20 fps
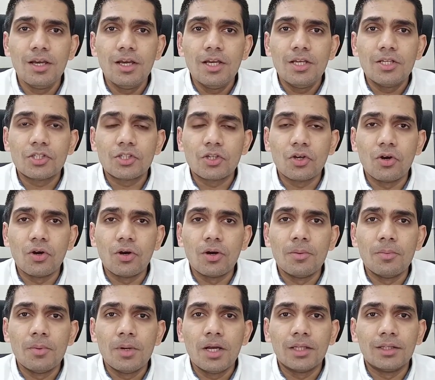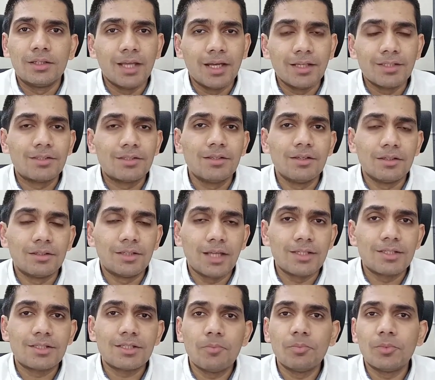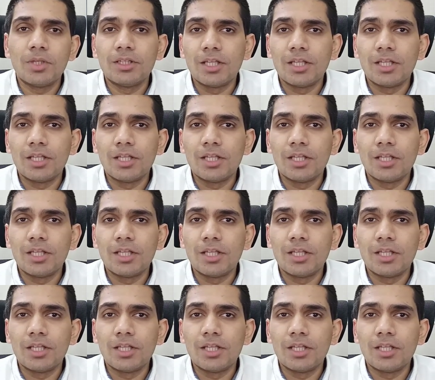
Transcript: So that's uh, that's something